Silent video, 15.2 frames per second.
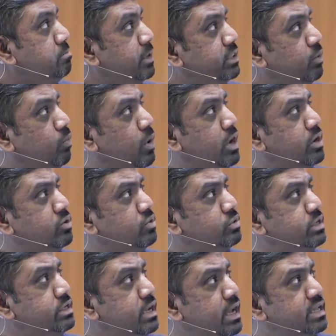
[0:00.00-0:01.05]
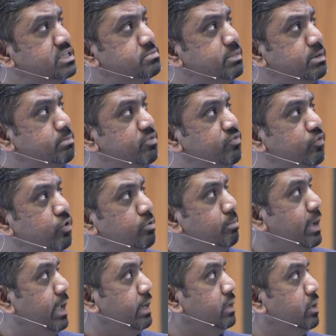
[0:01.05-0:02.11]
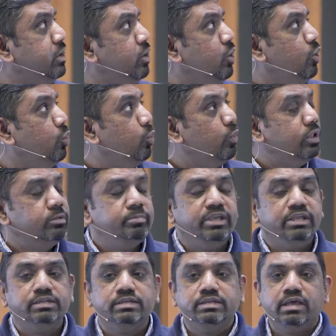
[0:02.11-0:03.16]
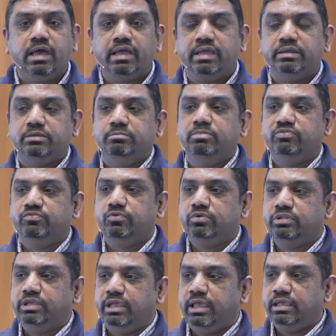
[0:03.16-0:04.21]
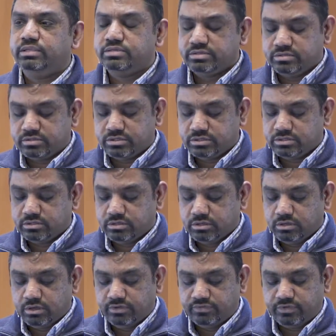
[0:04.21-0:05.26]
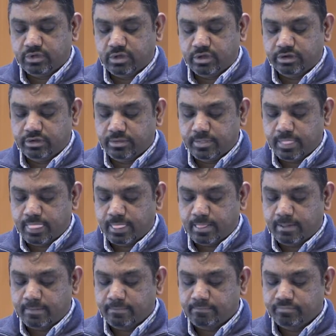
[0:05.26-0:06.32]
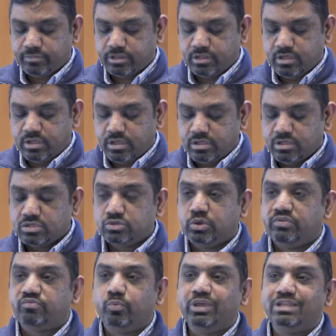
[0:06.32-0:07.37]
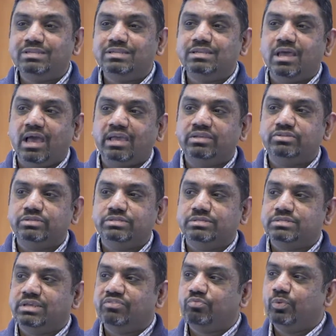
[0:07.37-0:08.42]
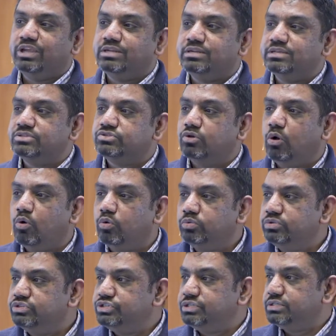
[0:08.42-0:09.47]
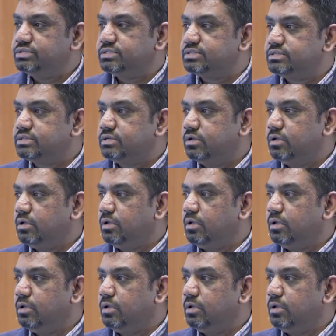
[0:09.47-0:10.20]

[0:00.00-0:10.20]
but the one who denies me before men will be denied before the angels of God. So if we deny Jesus, if we disown Jesus